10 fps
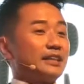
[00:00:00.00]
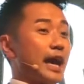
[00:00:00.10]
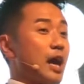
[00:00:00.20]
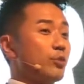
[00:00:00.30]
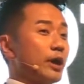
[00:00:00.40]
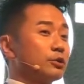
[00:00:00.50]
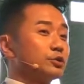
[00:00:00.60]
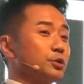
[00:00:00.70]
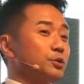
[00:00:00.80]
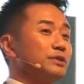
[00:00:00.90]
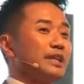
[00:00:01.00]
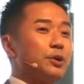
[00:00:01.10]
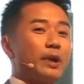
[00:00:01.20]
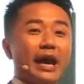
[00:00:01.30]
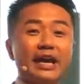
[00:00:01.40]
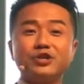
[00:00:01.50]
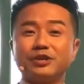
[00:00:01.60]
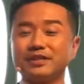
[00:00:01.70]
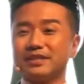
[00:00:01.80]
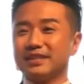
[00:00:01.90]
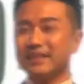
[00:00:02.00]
there were 2 new agents.